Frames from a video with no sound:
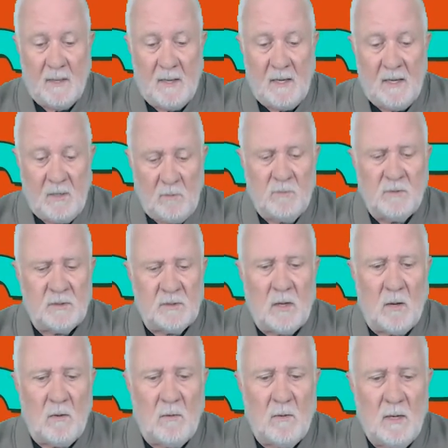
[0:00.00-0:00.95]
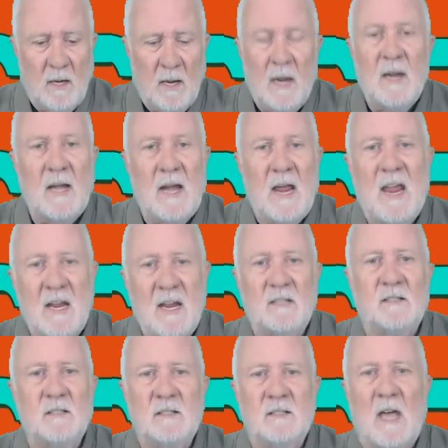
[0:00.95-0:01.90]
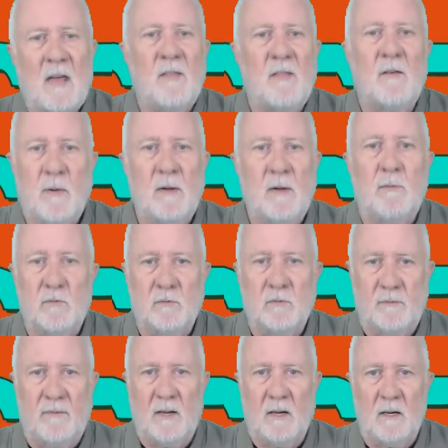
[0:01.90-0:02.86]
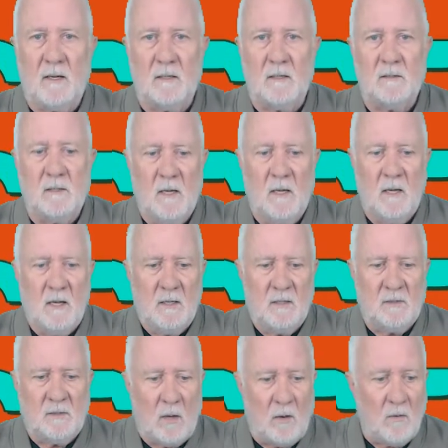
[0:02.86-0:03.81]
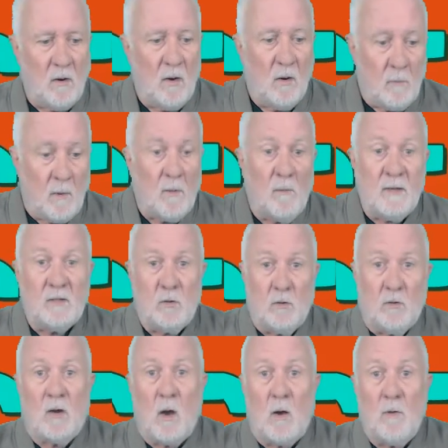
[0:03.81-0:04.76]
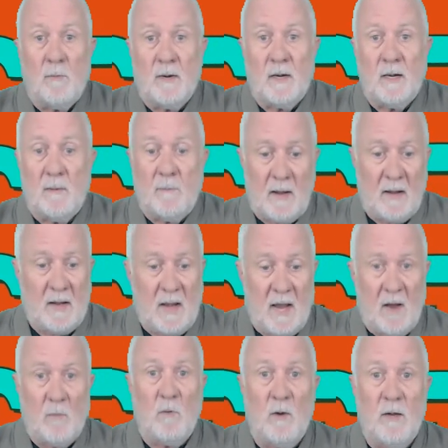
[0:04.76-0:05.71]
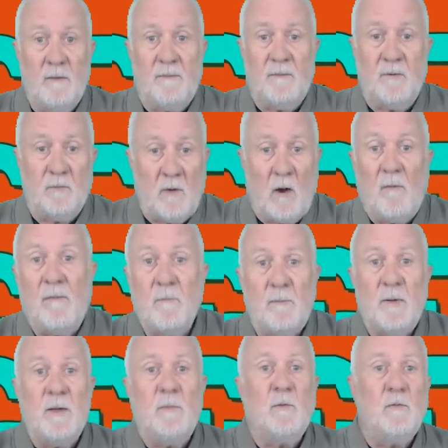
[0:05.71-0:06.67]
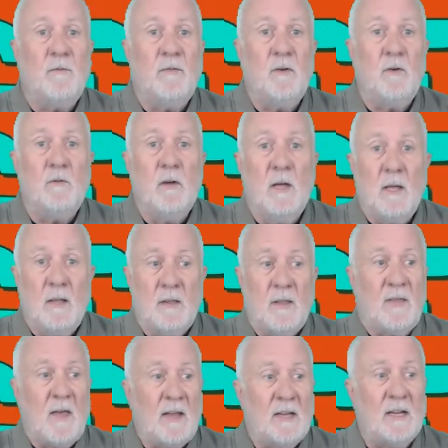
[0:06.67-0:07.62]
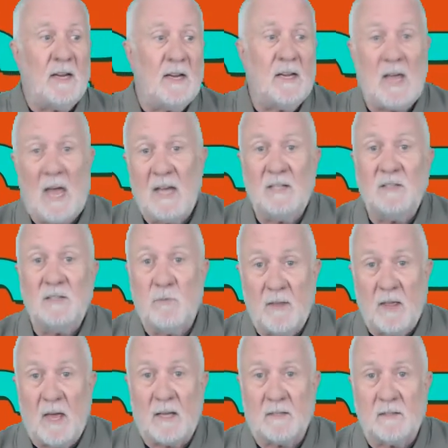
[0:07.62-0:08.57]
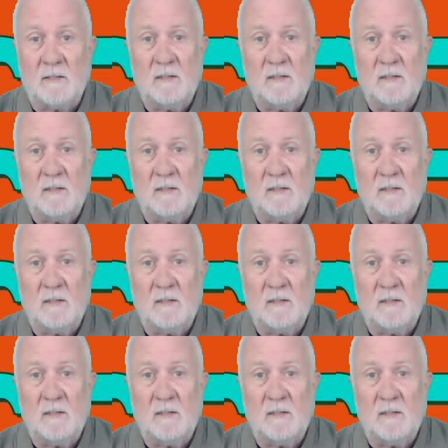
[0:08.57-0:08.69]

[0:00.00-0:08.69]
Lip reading: It also enhances other people's feelings. So when we talk openly about how we feel, often people feel that they can engage with us